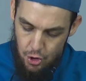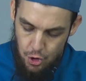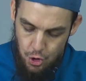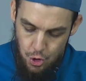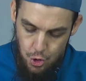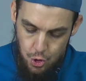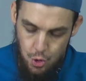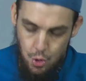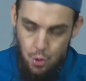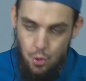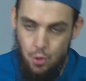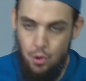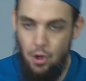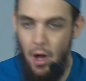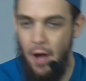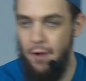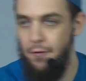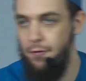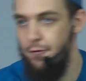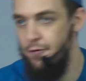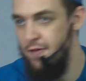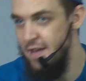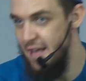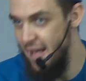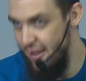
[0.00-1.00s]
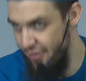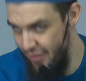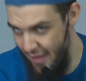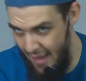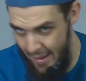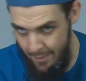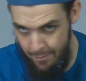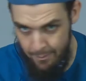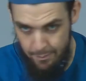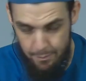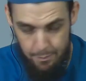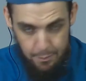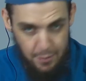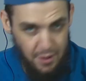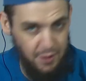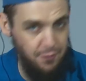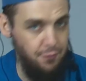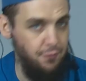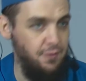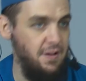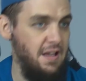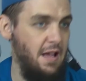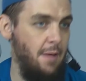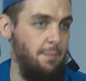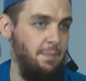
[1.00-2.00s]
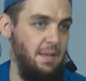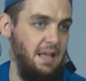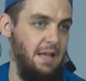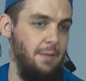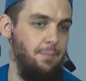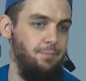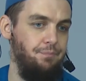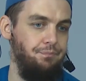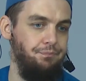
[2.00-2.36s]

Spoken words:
Do not fear them, but fear me.